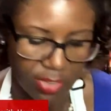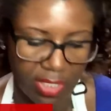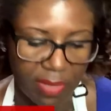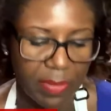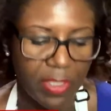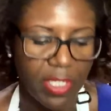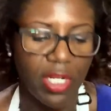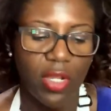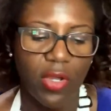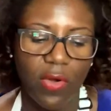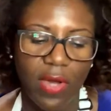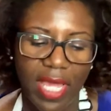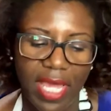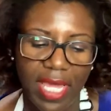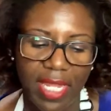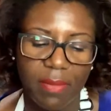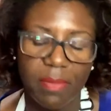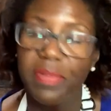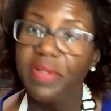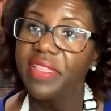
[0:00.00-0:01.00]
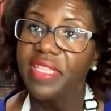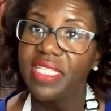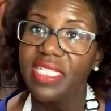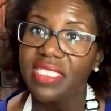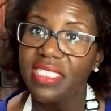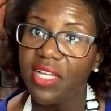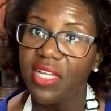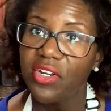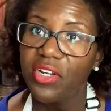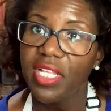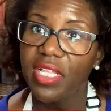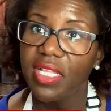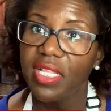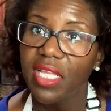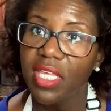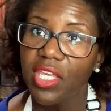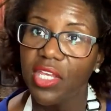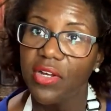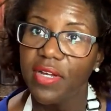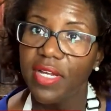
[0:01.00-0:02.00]
So I'm gonna go ahead and put this underneath
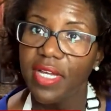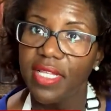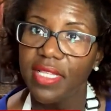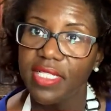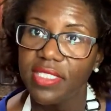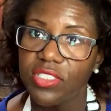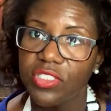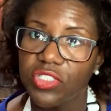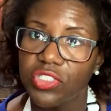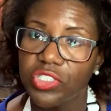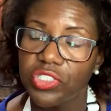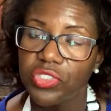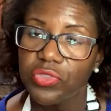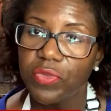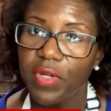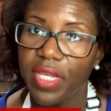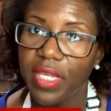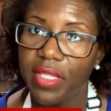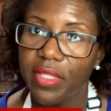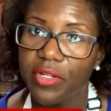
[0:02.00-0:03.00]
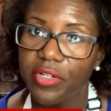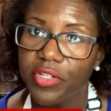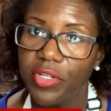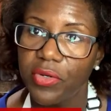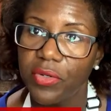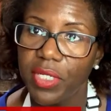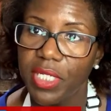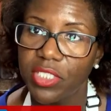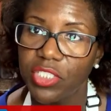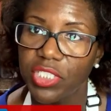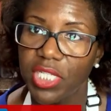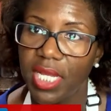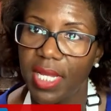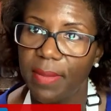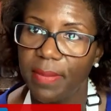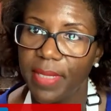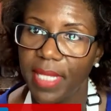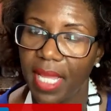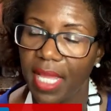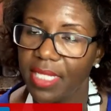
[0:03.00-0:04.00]
the Keurig. This is just regular donut
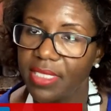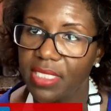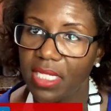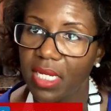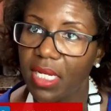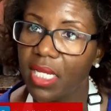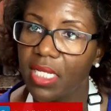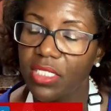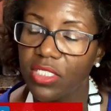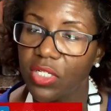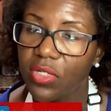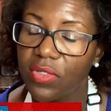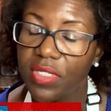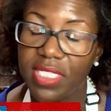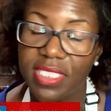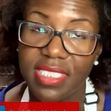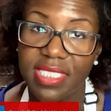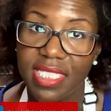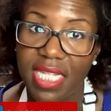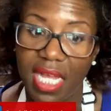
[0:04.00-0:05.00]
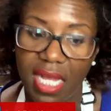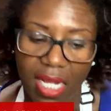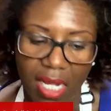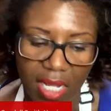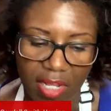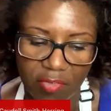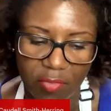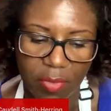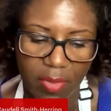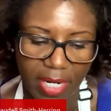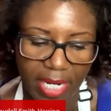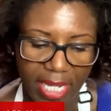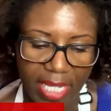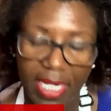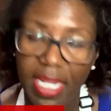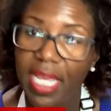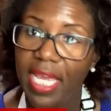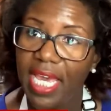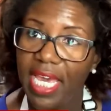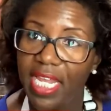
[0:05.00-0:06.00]
shop, like a Dunkin' Donuts knockoff
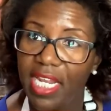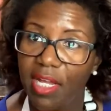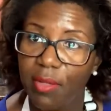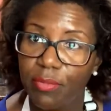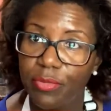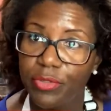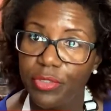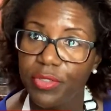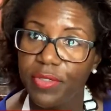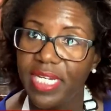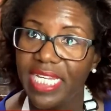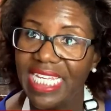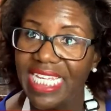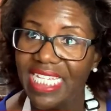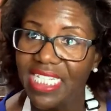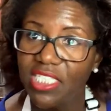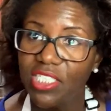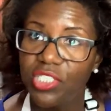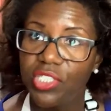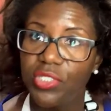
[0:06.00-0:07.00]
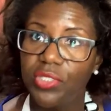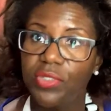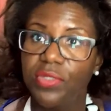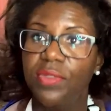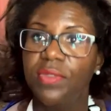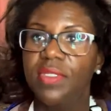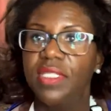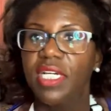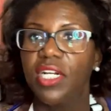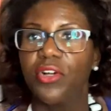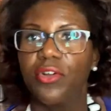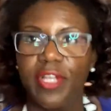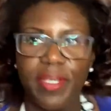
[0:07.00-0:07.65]
brand, and I'll brew into the